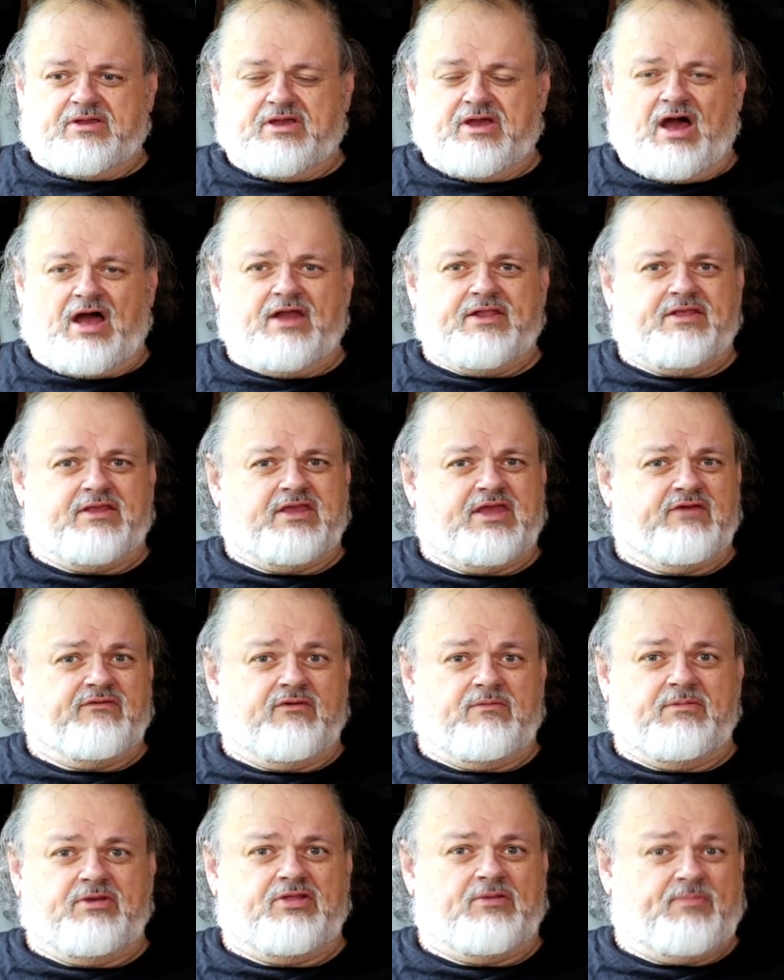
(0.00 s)
God
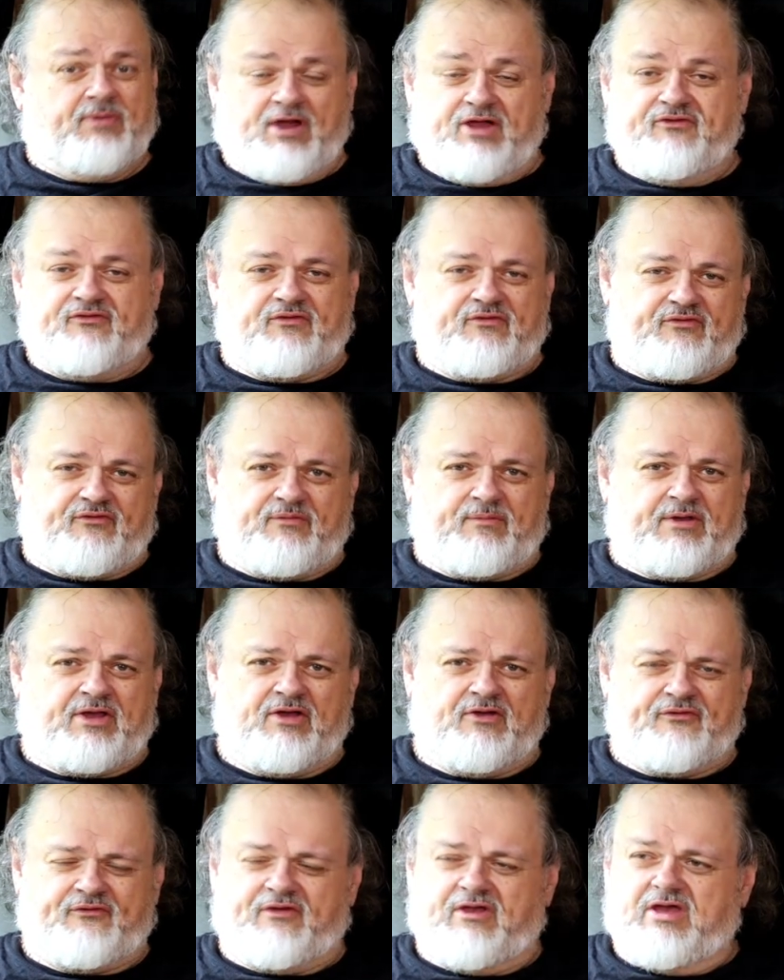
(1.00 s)
giving me the patience,
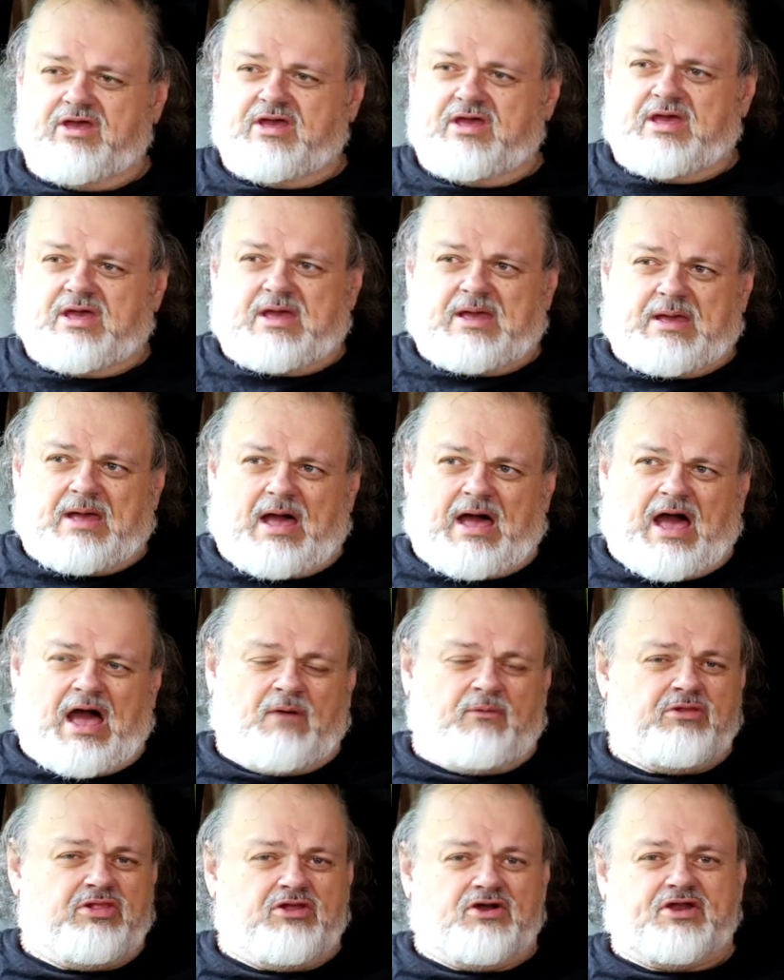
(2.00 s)
because
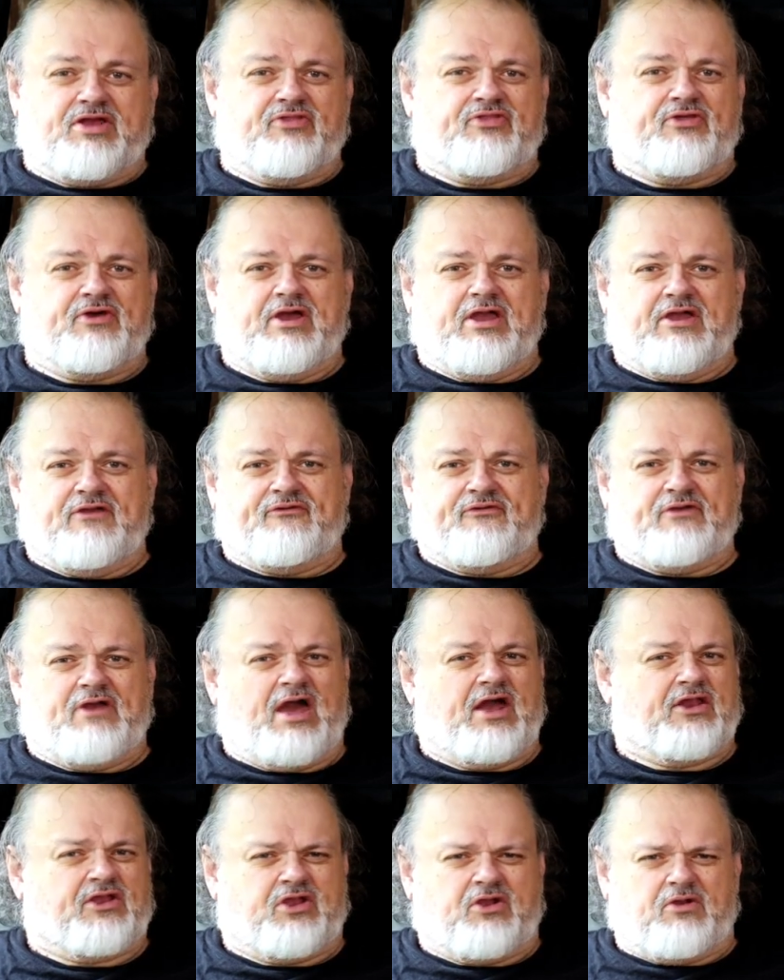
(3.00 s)
I would look at things
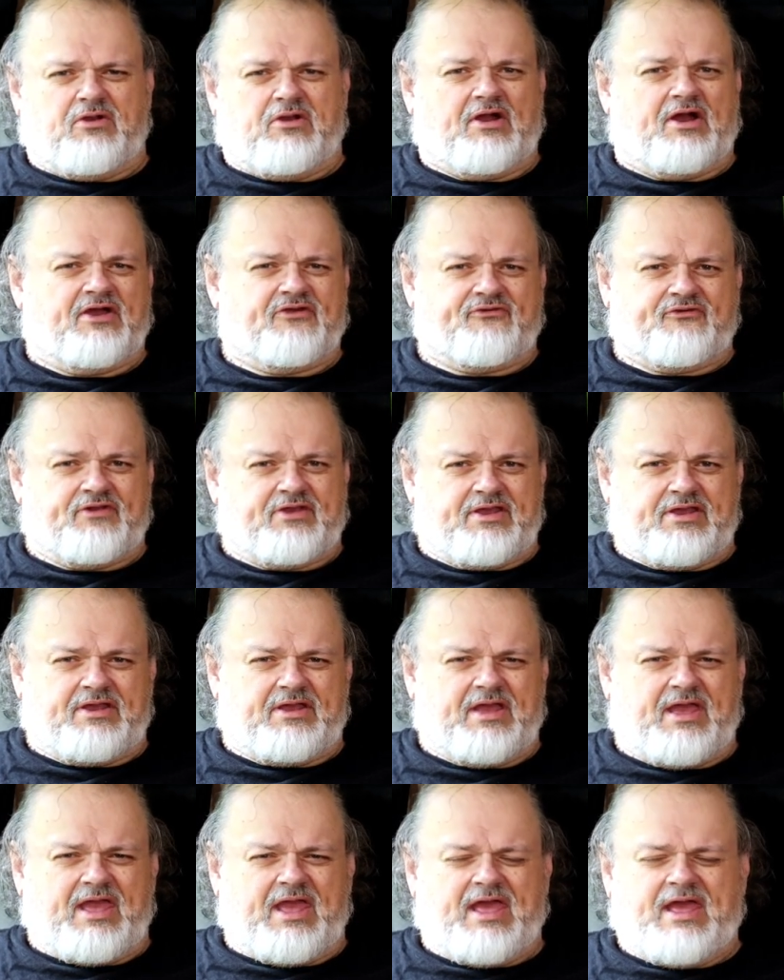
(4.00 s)
out of curiosity,
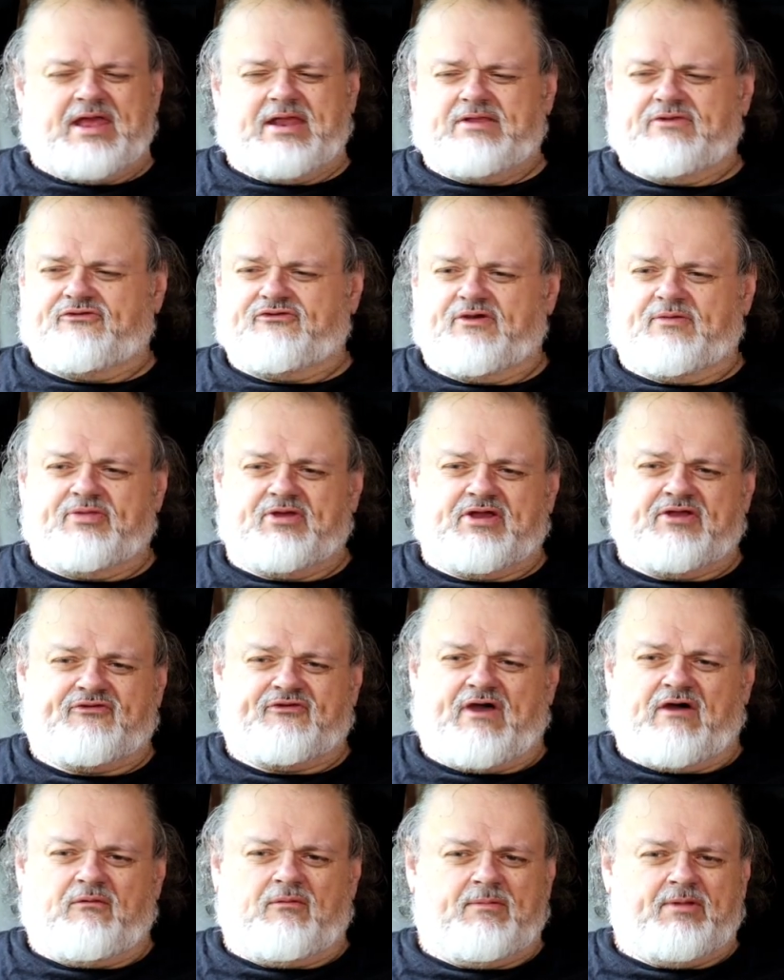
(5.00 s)
and something
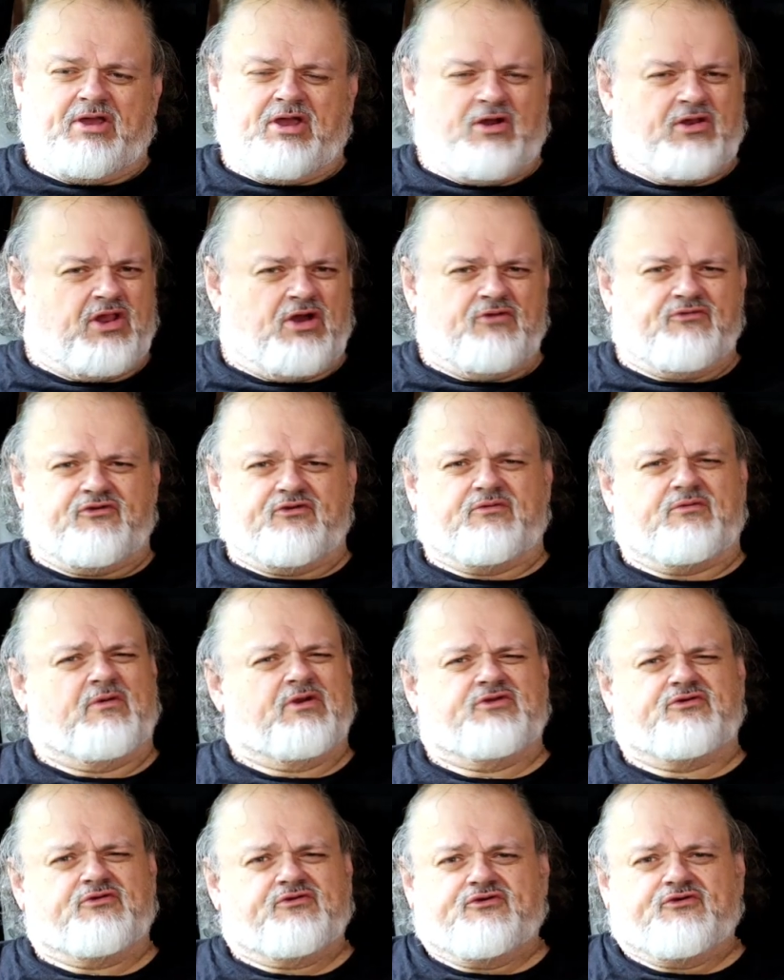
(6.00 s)
inside with me go, no,
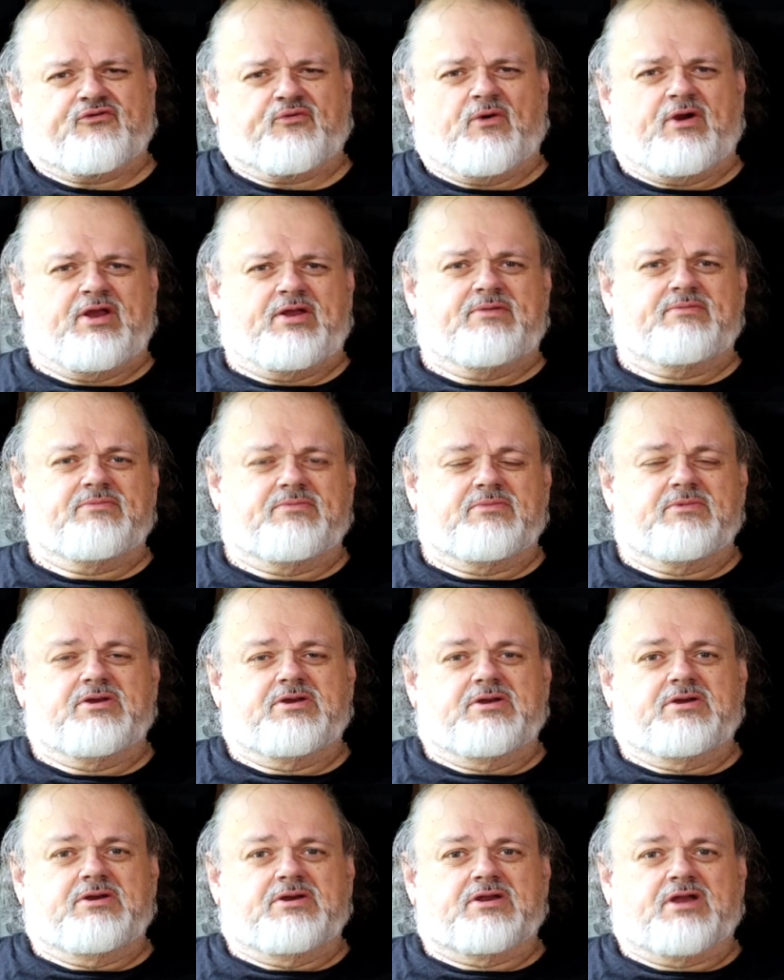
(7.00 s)
Richard, just wait.
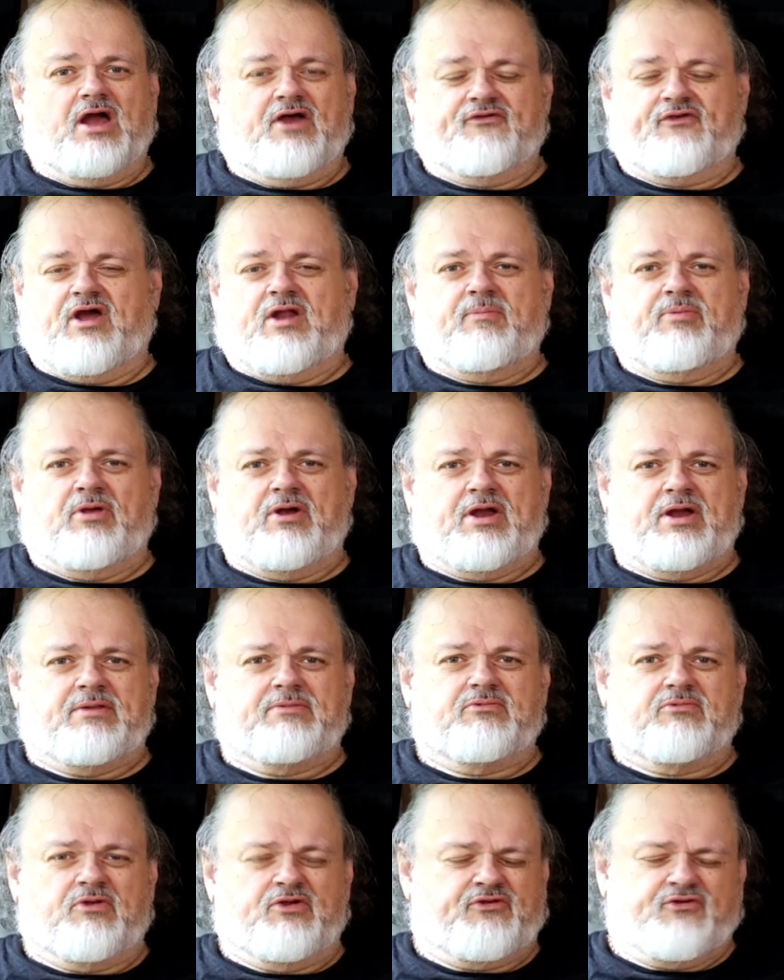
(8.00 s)
God's got a plan.
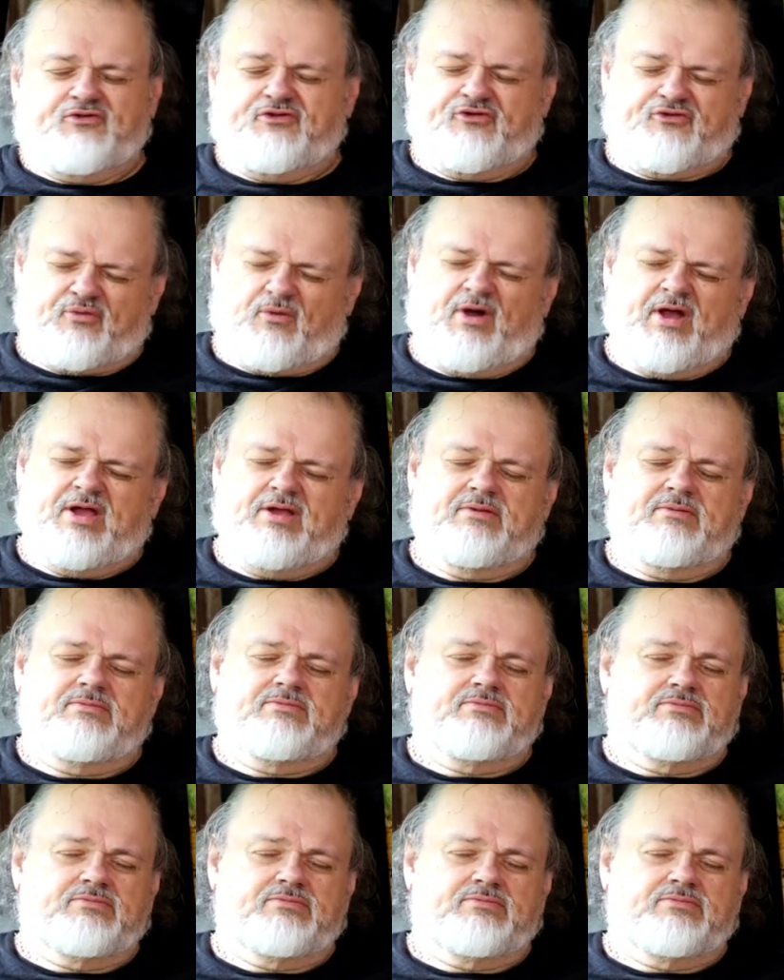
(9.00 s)
Richard, just wait.